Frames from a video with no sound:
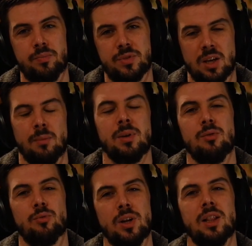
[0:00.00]

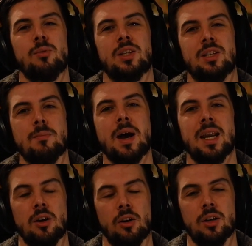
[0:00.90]
somebody really with
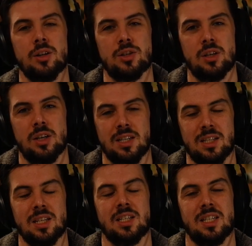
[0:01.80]
domain knowledge needs
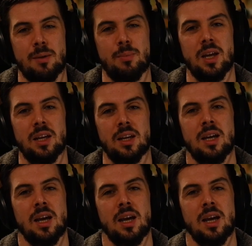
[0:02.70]
to step in